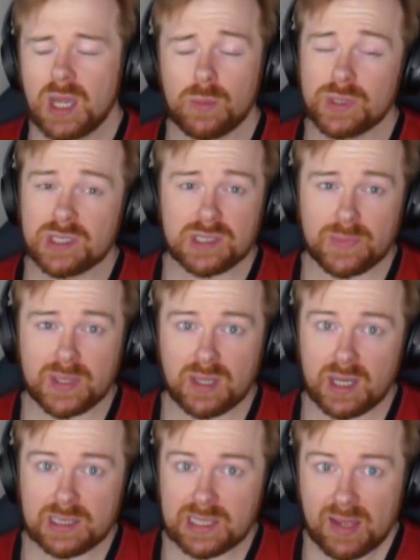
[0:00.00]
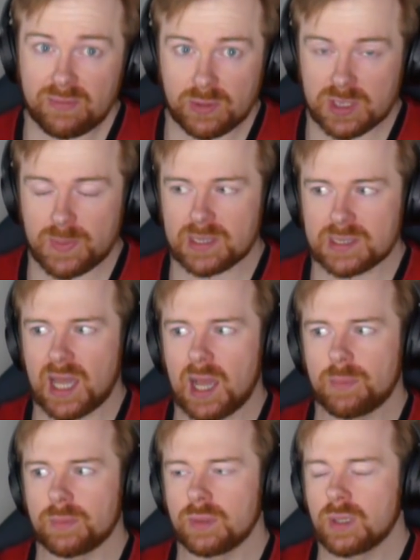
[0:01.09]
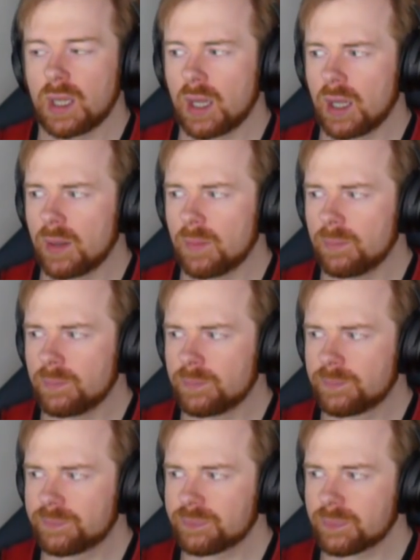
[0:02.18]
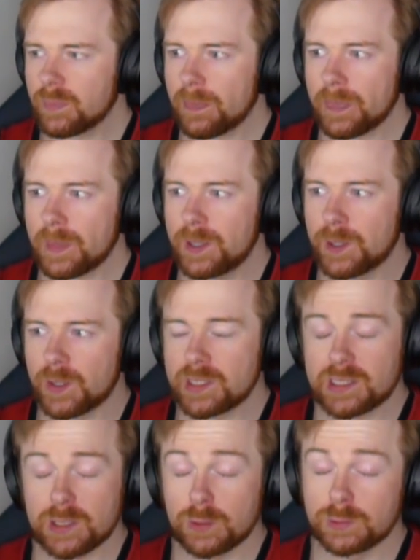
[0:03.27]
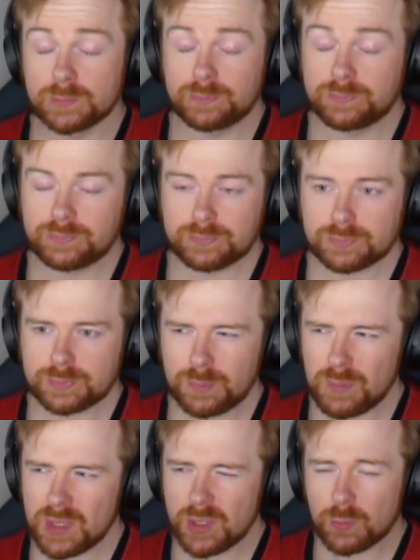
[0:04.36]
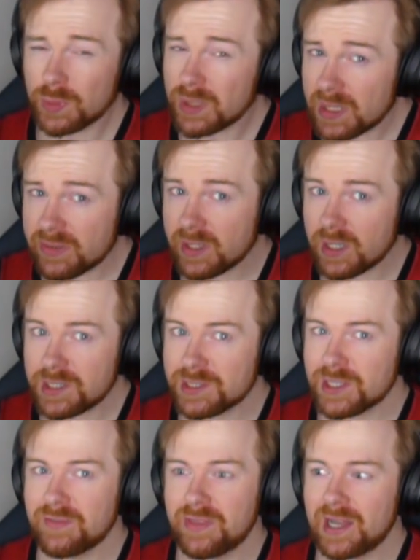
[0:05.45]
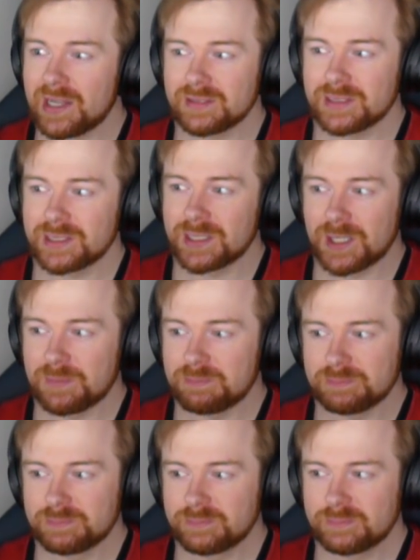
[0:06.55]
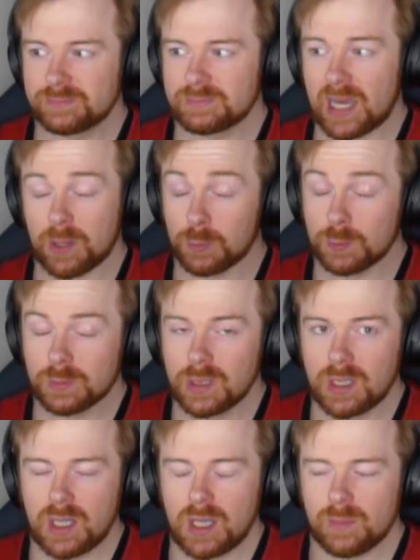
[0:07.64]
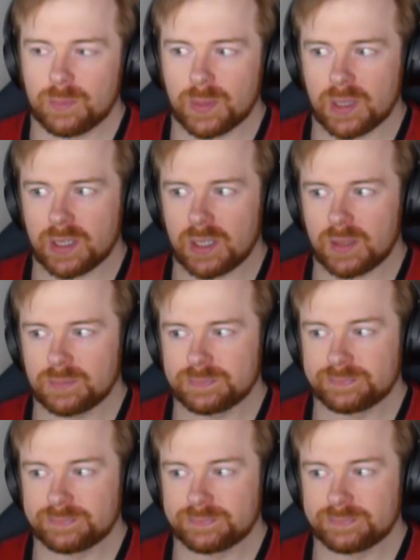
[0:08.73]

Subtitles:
which is something that I'd never expect to happen. You know, I still don't really think I deserve that at all. But